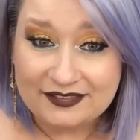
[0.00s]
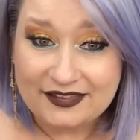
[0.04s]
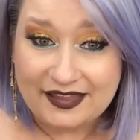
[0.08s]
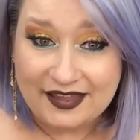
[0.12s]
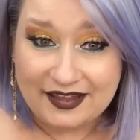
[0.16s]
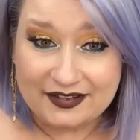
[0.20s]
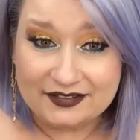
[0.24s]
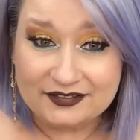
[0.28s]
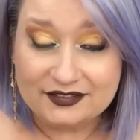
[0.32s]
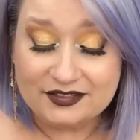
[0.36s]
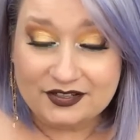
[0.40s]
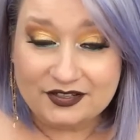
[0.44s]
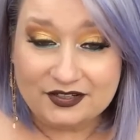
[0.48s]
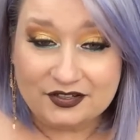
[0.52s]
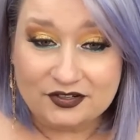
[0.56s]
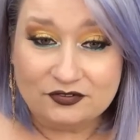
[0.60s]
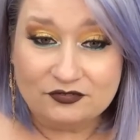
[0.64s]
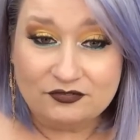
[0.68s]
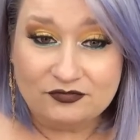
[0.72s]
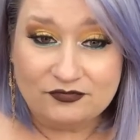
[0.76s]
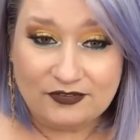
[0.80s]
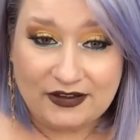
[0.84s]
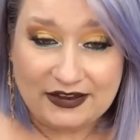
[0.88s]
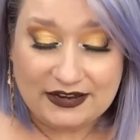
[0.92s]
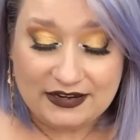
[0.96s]
that, you
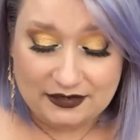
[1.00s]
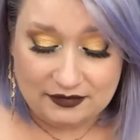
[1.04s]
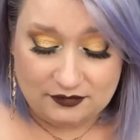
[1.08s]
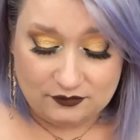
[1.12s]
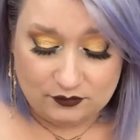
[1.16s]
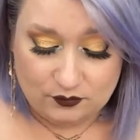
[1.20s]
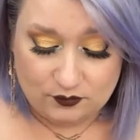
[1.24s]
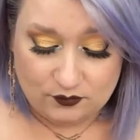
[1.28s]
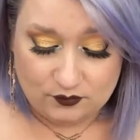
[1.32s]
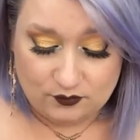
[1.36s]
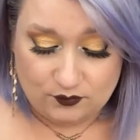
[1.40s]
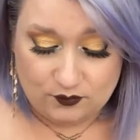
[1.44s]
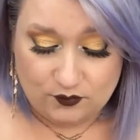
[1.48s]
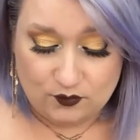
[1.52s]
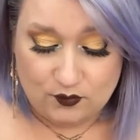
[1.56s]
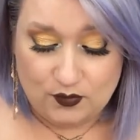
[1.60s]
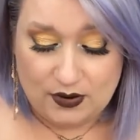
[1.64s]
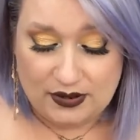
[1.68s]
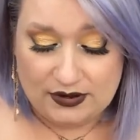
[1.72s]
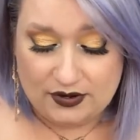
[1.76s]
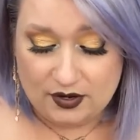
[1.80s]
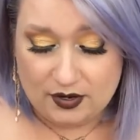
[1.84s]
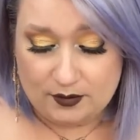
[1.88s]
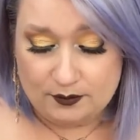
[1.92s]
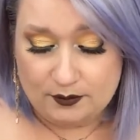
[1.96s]
know, fight
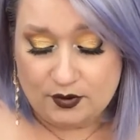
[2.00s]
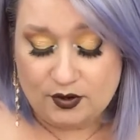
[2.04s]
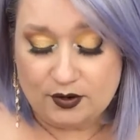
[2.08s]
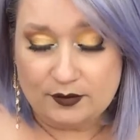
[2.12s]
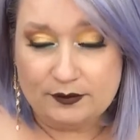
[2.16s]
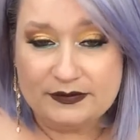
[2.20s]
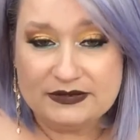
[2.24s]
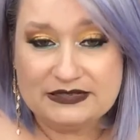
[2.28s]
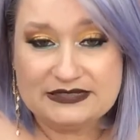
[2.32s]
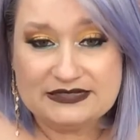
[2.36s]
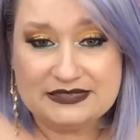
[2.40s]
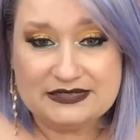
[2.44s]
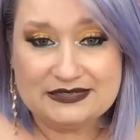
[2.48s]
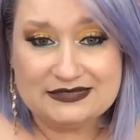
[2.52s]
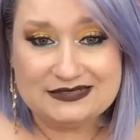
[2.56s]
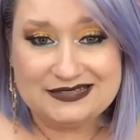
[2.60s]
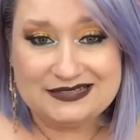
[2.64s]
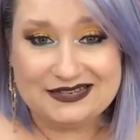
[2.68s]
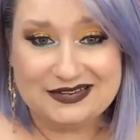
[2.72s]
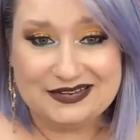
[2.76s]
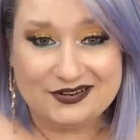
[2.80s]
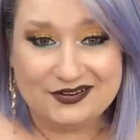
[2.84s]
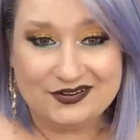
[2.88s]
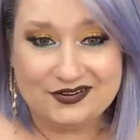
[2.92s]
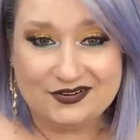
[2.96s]
what our purpose is
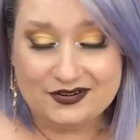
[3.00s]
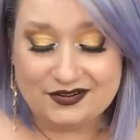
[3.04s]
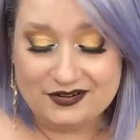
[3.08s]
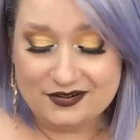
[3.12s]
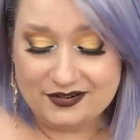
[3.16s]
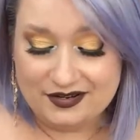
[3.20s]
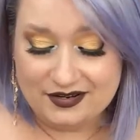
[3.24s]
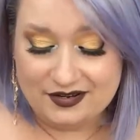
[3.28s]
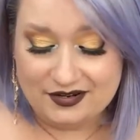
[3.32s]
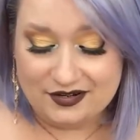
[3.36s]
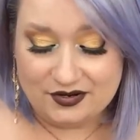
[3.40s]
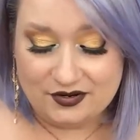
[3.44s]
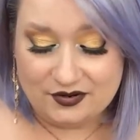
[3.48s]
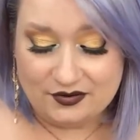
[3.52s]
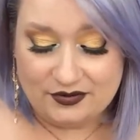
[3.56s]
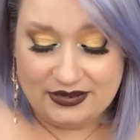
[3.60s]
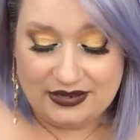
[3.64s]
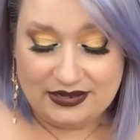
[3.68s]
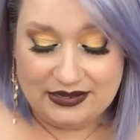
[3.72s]
here, you know,